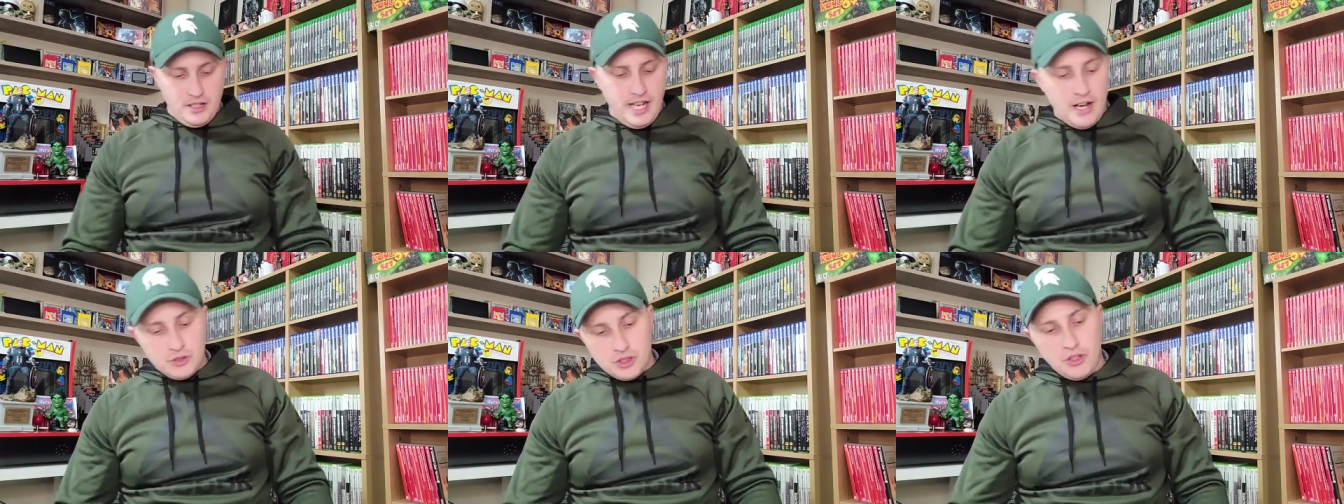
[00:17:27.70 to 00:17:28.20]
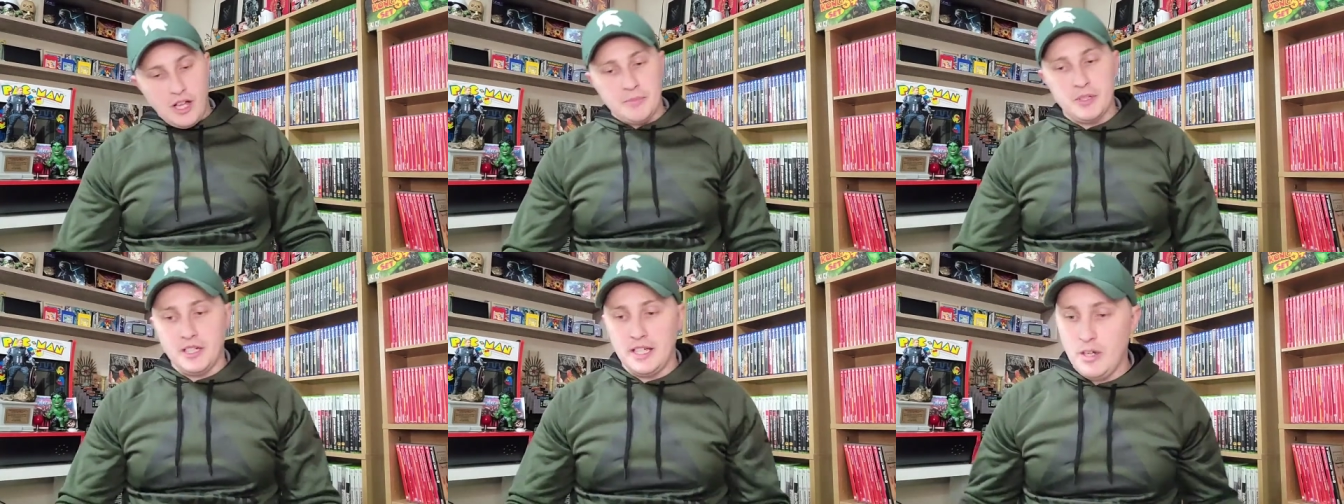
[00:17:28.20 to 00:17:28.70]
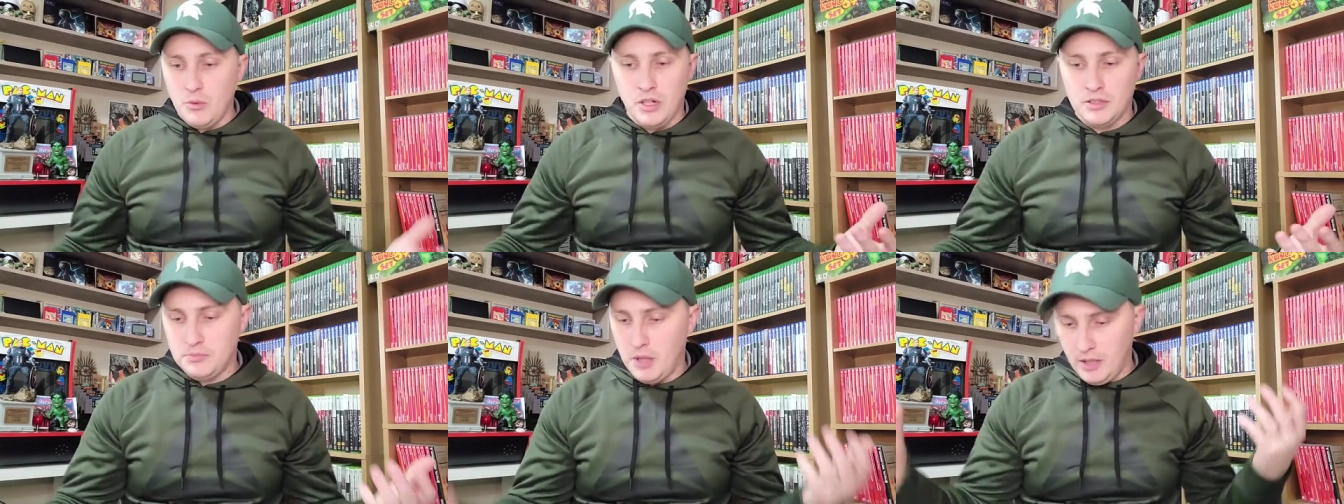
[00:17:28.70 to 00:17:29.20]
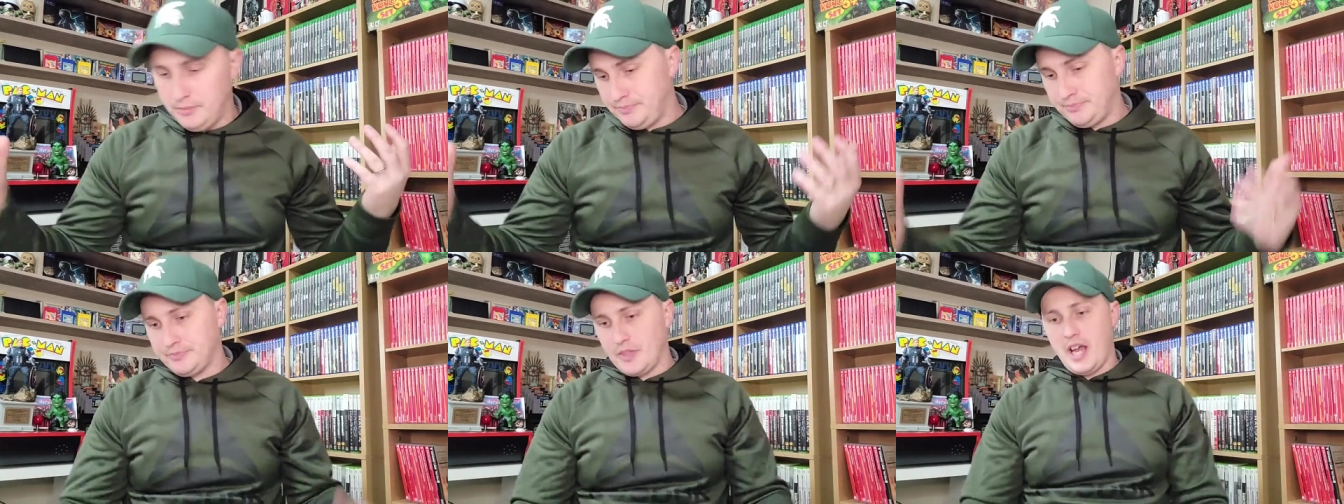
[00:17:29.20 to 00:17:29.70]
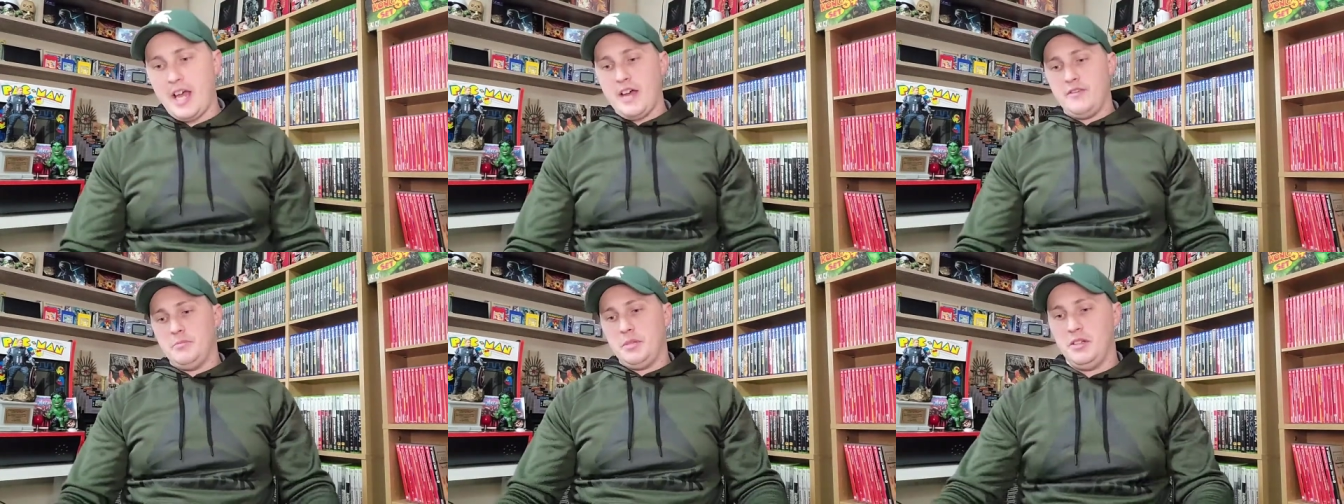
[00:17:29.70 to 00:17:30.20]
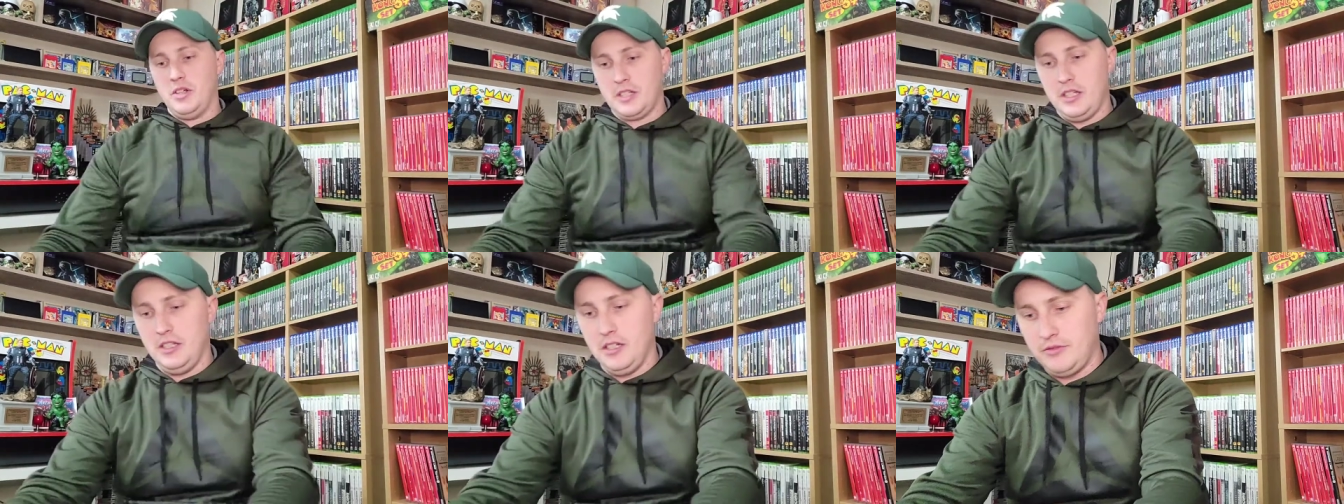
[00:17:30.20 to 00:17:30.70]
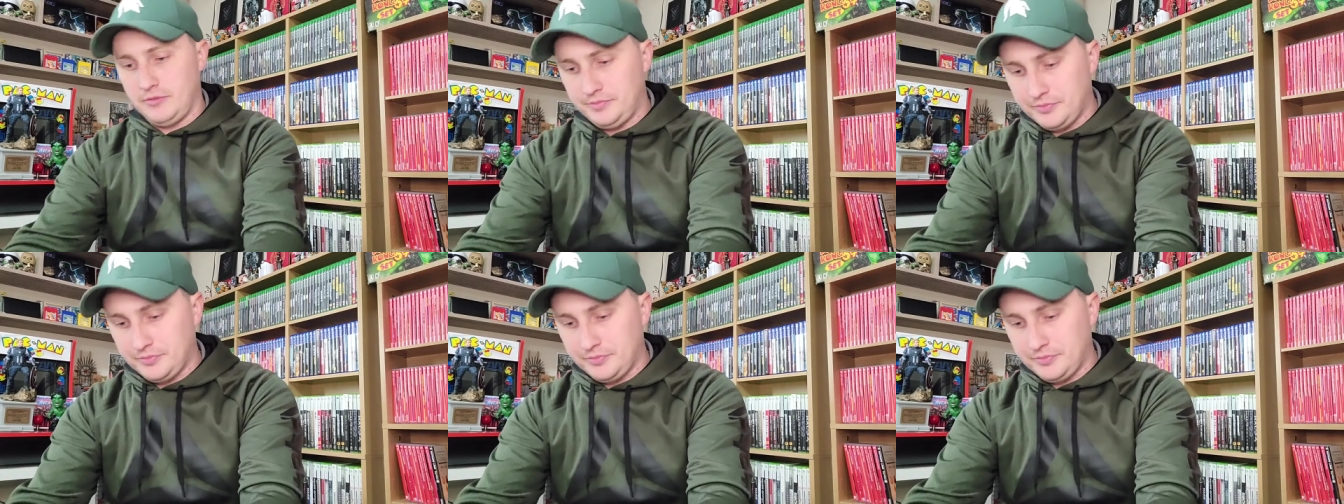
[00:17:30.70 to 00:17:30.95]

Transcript: console, I'm going to get one, but I haven't been lucky enough.